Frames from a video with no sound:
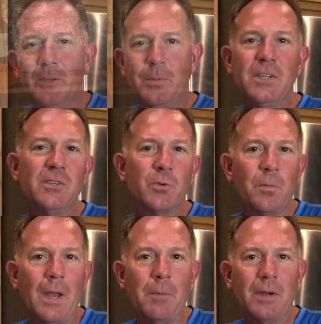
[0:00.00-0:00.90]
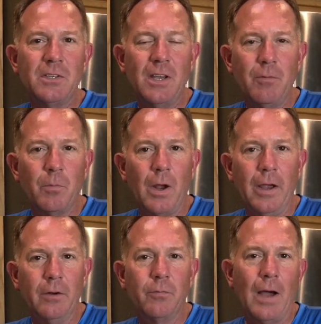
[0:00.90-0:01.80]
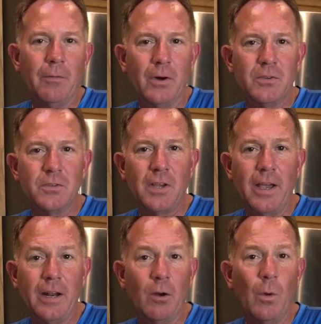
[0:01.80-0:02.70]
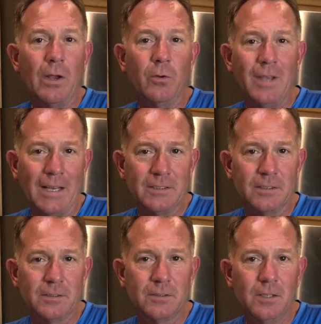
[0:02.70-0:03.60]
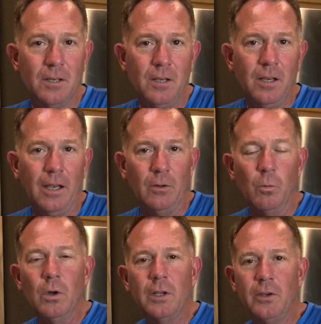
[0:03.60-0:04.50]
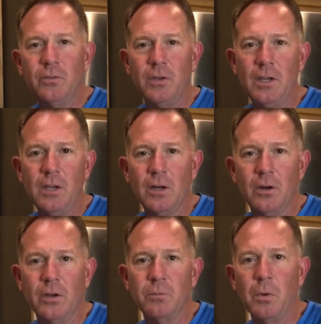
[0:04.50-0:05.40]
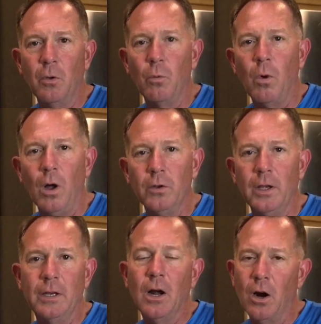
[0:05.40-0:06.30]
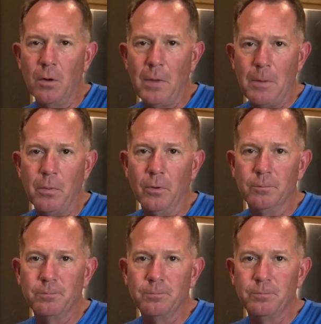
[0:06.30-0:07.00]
pieces were made by Stephen Bryan of Five Hearts Design out of Waco, Texas. And the wood that you see here is both walnut and hard maple.